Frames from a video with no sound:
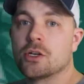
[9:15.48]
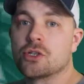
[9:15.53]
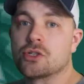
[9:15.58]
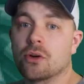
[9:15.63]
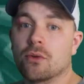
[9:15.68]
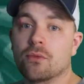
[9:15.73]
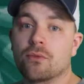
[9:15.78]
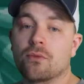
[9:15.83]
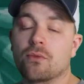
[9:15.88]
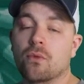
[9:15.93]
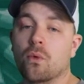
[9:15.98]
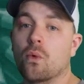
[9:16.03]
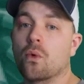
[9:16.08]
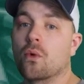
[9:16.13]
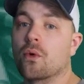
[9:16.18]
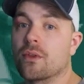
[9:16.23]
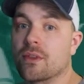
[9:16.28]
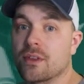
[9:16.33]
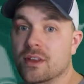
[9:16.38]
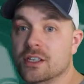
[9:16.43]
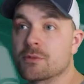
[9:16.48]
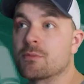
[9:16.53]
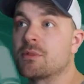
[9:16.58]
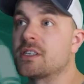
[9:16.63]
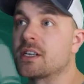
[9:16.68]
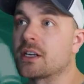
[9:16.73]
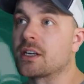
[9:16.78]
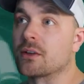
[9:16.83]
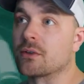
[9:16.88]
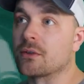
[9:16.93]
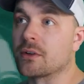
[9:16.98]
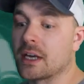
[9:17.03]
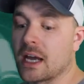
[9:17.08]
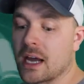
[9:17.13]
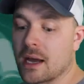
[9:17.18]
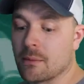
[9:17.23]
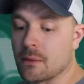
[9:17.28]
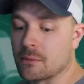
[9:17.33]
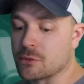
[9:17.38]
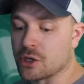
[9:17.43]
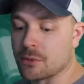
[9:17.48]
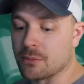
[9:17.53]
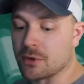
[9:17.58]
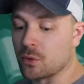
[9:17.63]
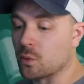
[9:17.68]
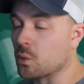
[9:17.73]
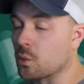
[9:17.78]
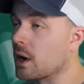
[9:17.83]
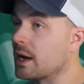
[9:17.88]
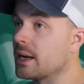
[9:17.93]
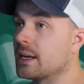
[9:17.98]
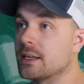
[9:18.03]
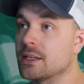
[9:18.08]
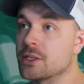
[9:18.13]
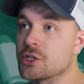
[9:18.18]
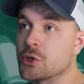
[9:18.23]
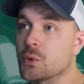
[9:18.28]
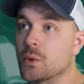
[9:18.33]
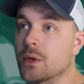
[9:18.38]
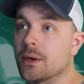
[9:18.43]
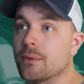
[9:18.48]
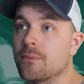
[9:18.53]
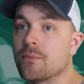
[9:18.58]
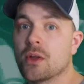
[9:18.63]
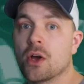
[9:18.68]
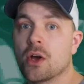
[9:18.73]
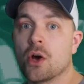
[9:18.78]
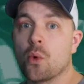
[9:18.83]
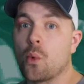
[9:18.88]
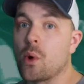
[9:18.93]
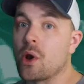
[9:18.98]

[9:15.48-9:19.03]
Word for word: So for this particular game, I'm jumping right into it.